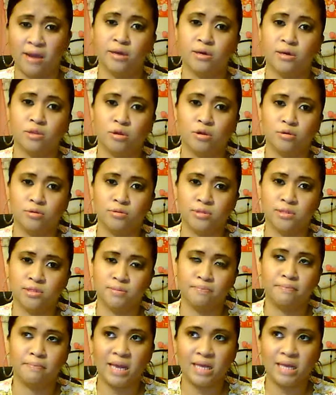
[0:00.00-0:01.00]
of clothes,
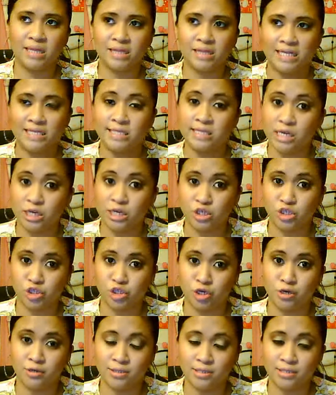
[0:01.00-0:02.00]
mainly
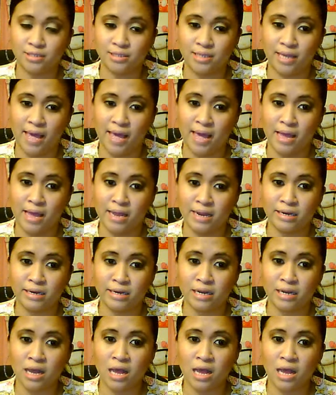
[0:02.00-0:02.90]
t-shirts and